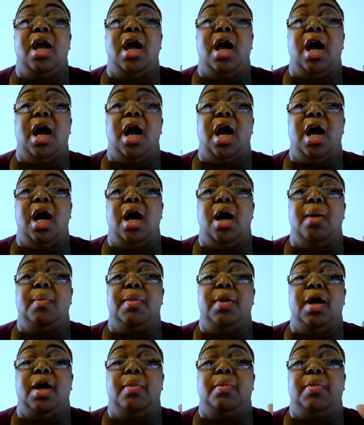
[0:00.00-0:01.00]

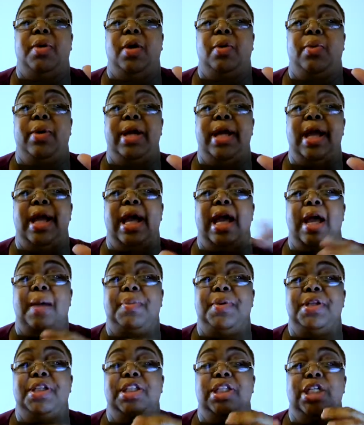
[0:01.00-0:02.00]
But what
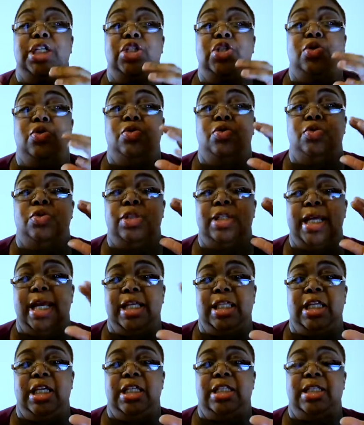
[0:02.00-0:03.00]
happens is you take
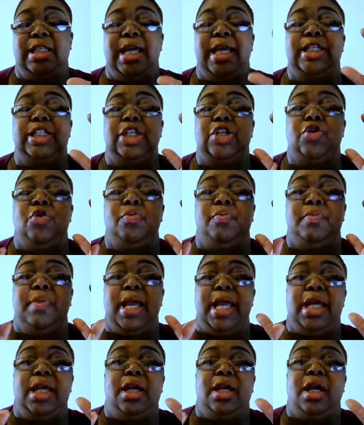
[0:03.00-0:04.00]
these things and you
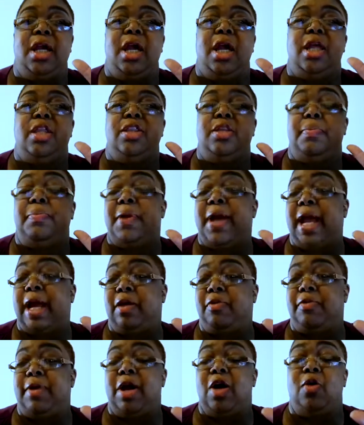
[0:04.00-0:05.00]
make the
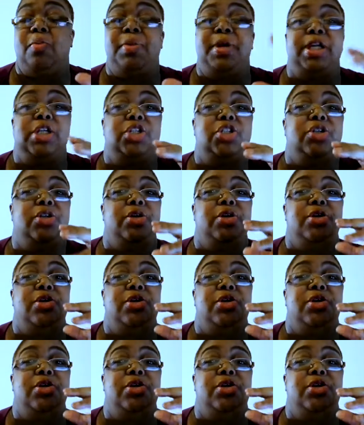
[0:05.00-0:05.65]
background picture.